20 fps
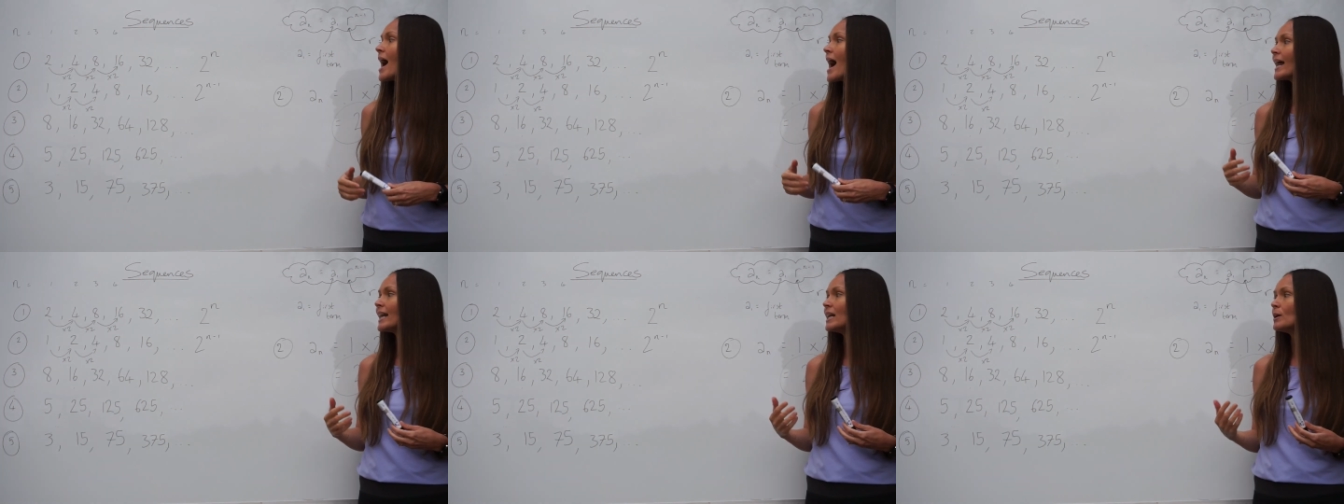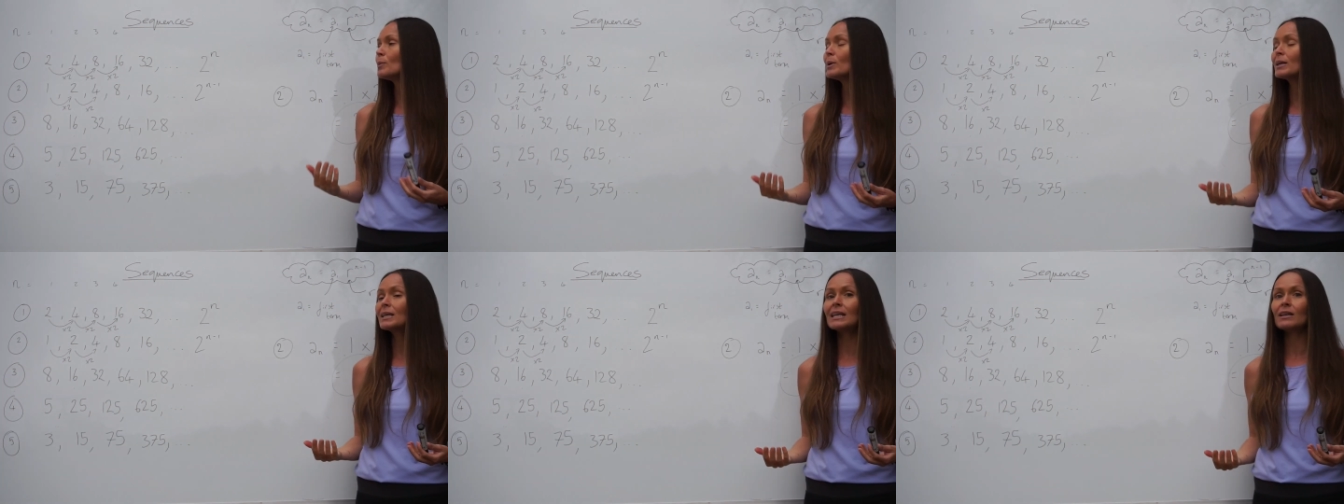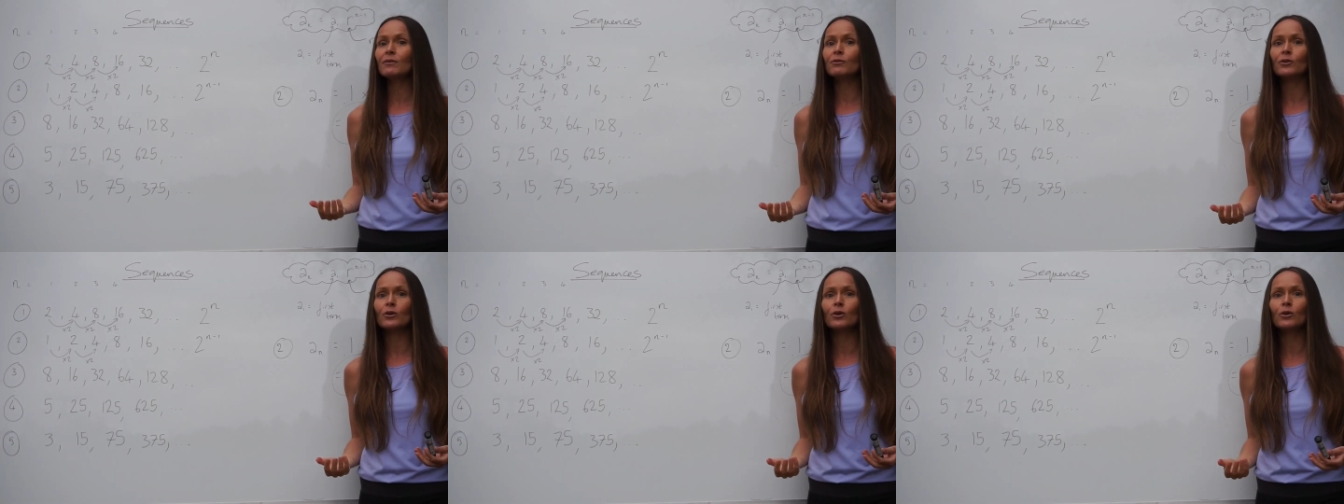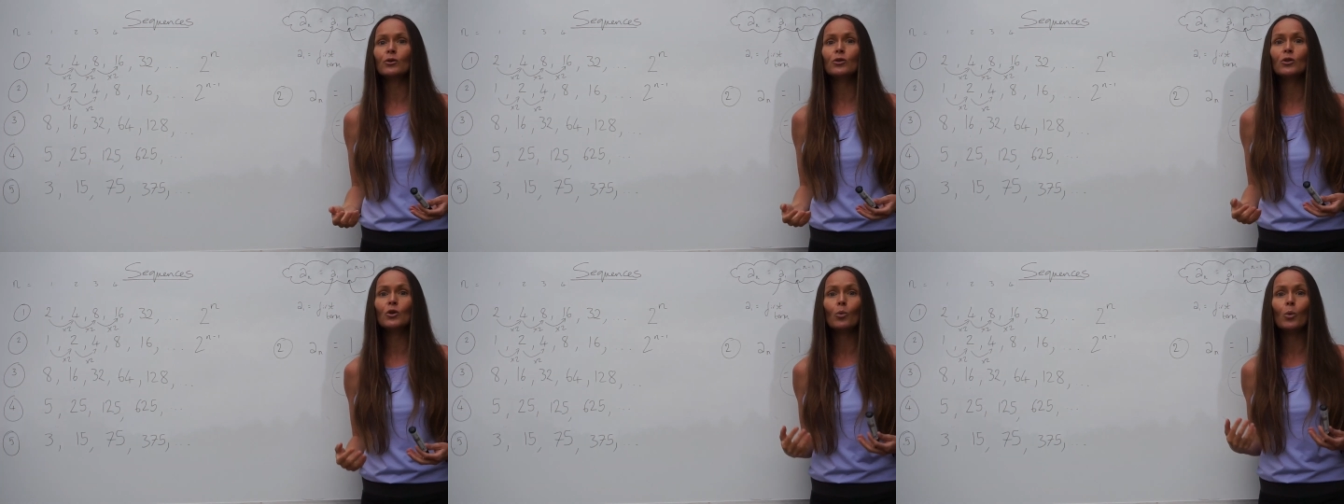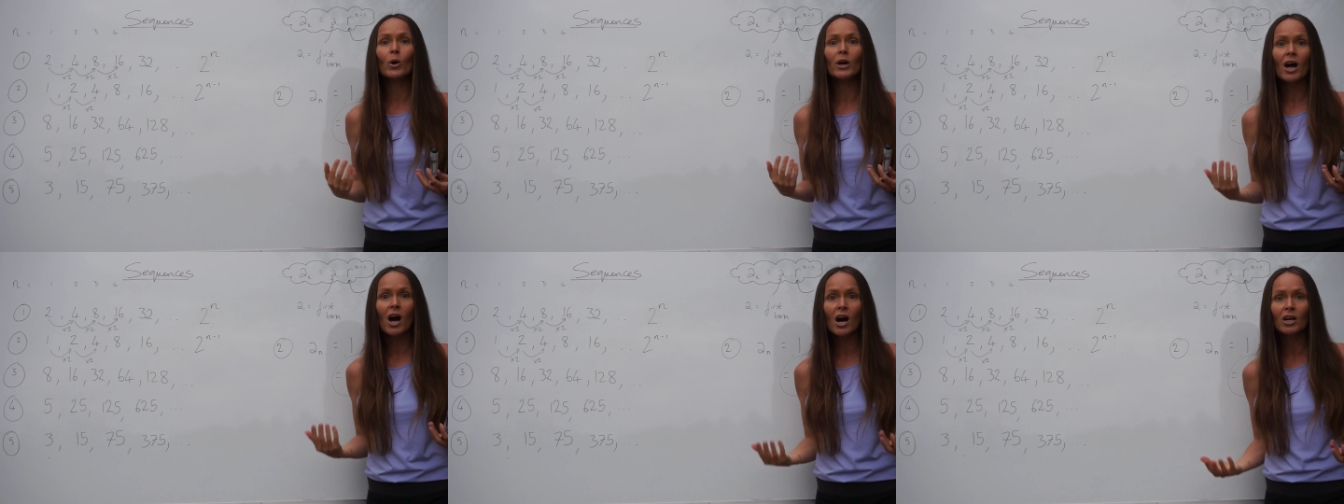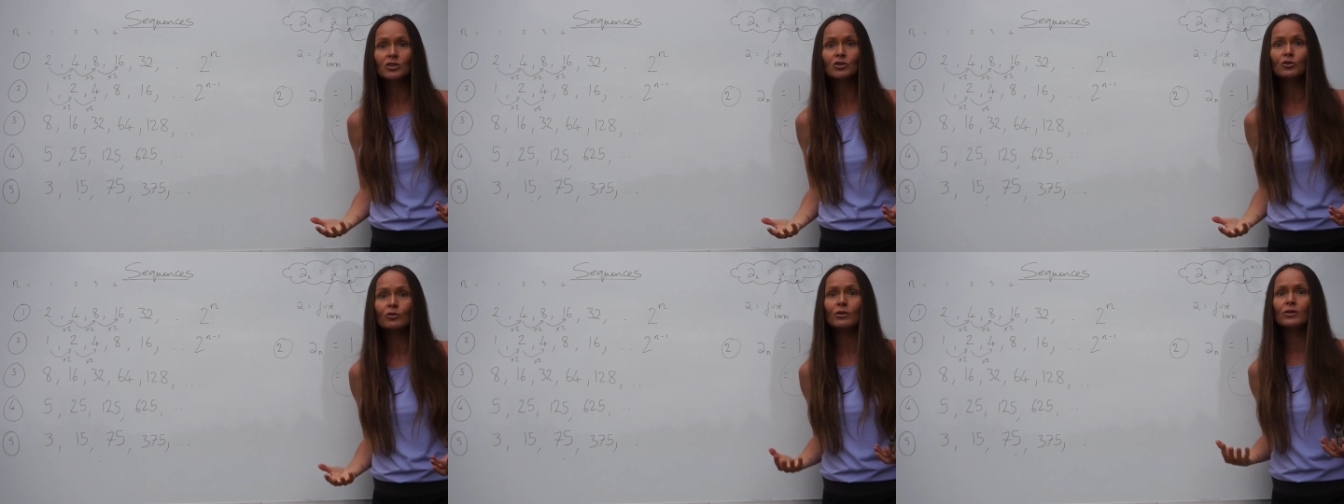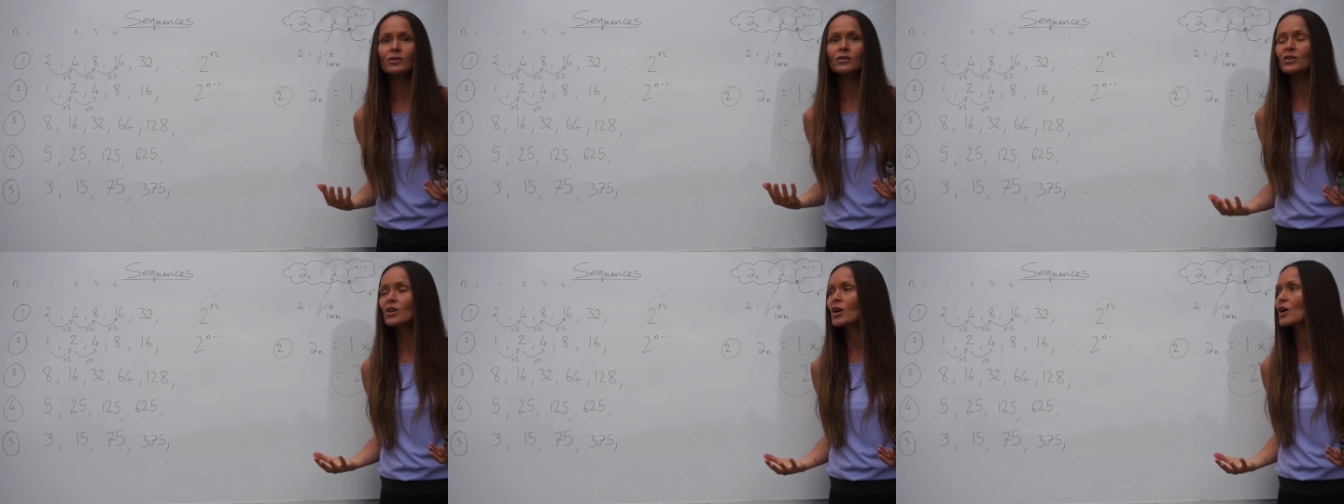and it would give you the
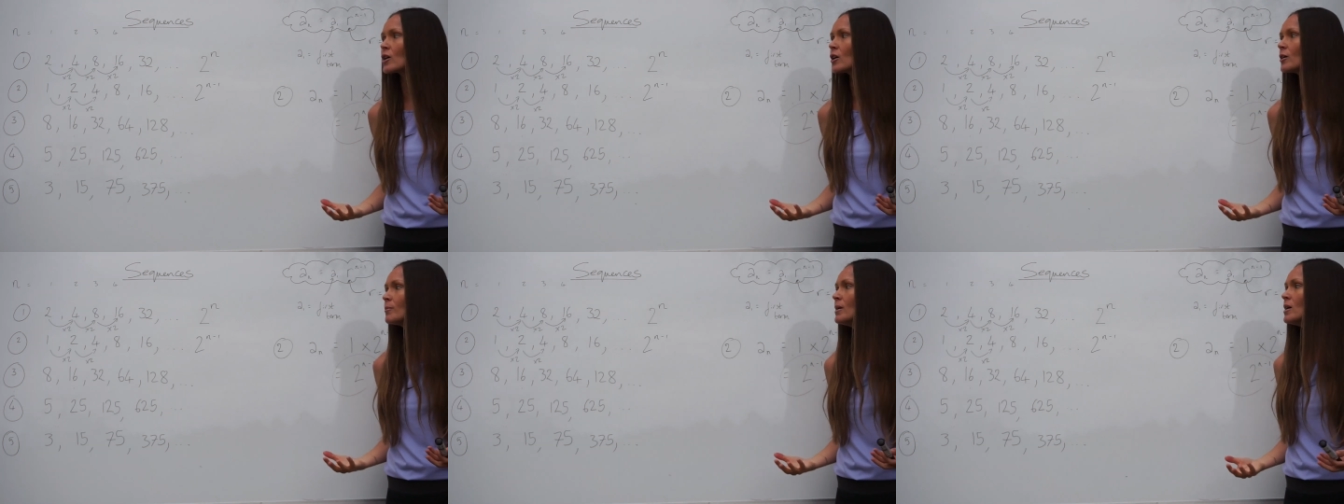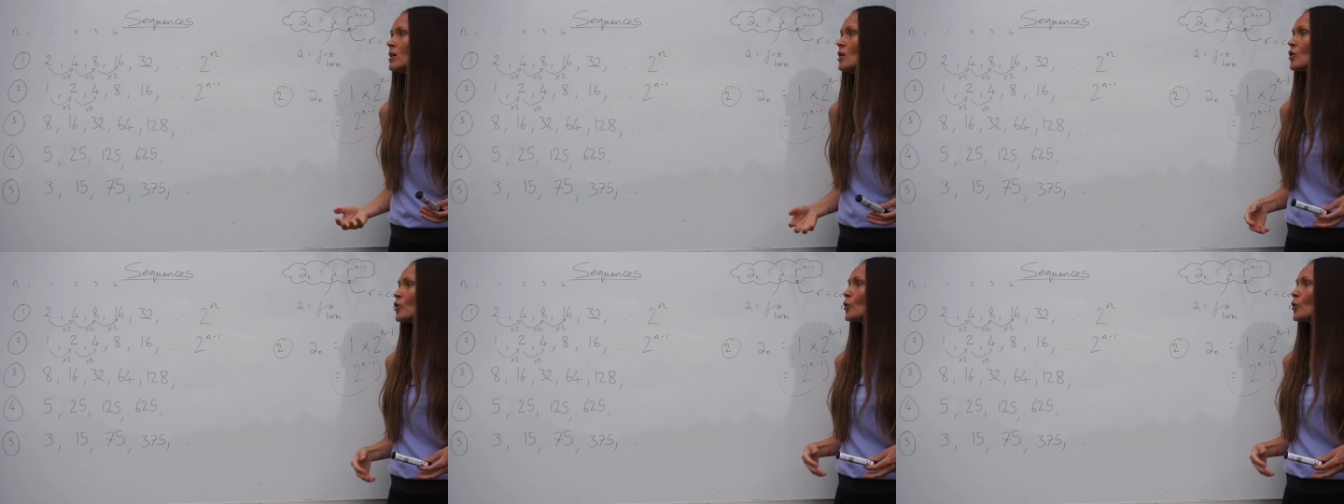100th term,